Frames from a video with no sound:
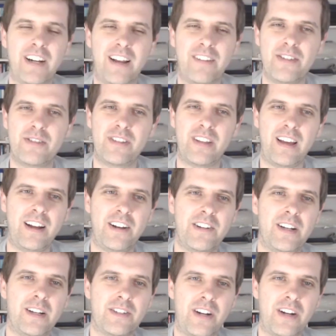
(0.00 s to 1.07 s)
Have you? Are you
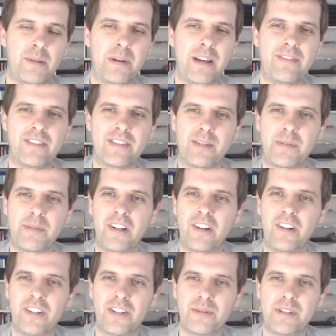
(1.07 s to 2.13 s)
going to try to pay for some of your
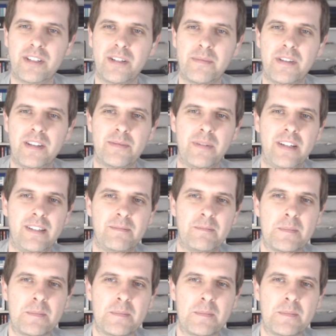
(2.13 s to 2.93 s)
college with some of this money?